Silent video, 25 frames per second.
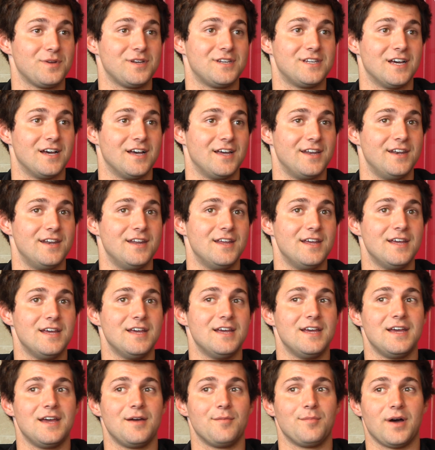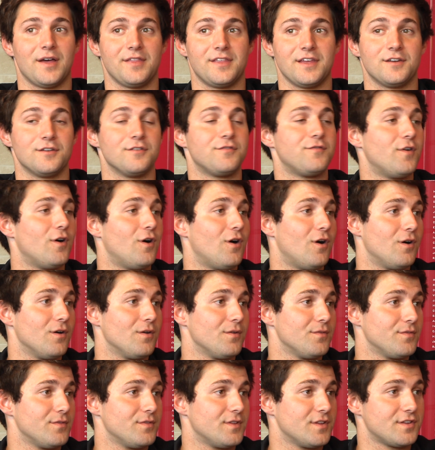I'll be done. By the end of
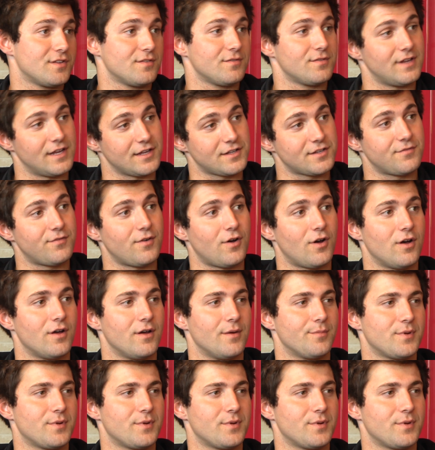fall, this next fall,